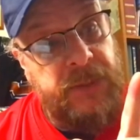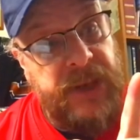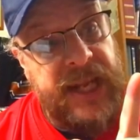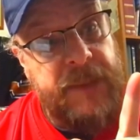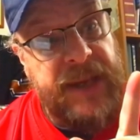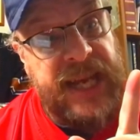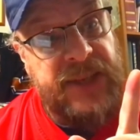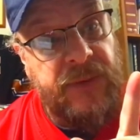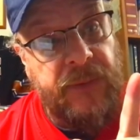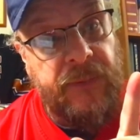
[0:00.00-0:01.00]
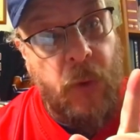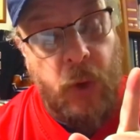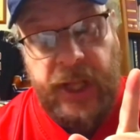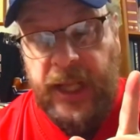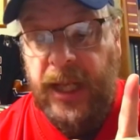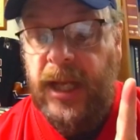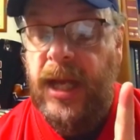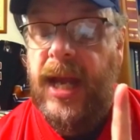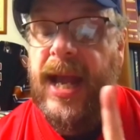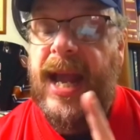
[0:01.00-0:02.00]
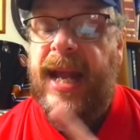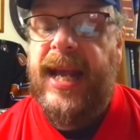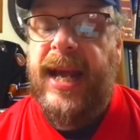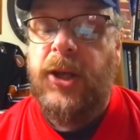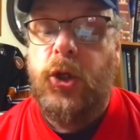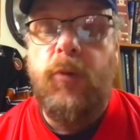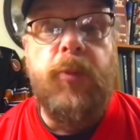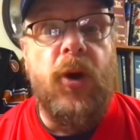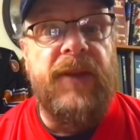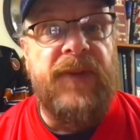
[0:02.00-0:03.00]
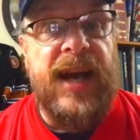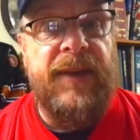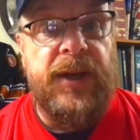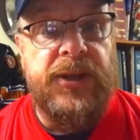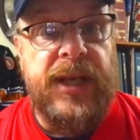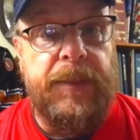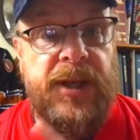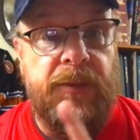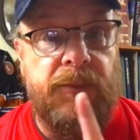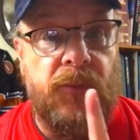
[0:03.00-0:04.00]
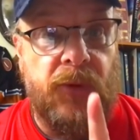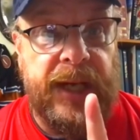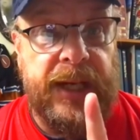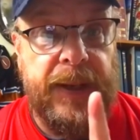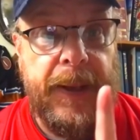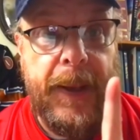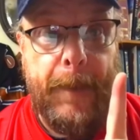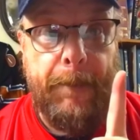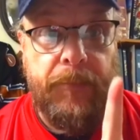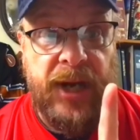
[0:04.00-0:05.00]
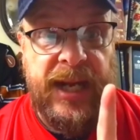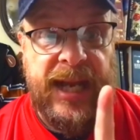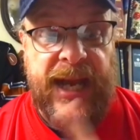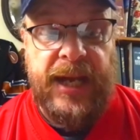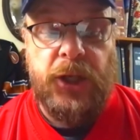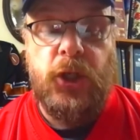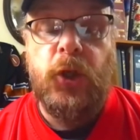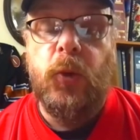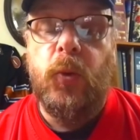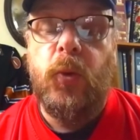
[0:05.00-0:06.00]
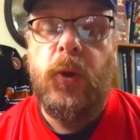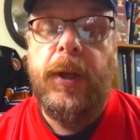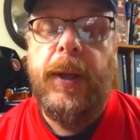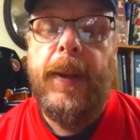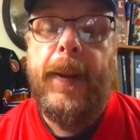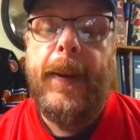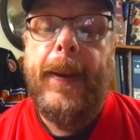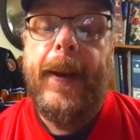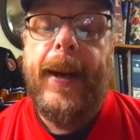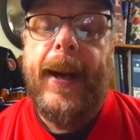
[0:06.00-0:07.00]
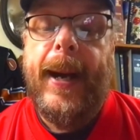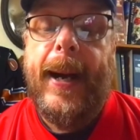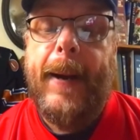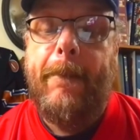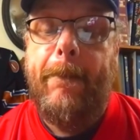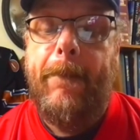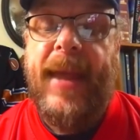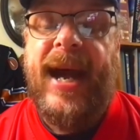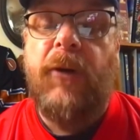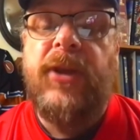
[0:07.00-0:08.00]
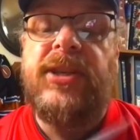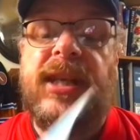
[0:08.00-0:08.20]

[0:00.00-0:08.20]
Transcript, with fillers: Brady passed for 40. And he had a 2.5 interception rate. Brady had a 2. Now, this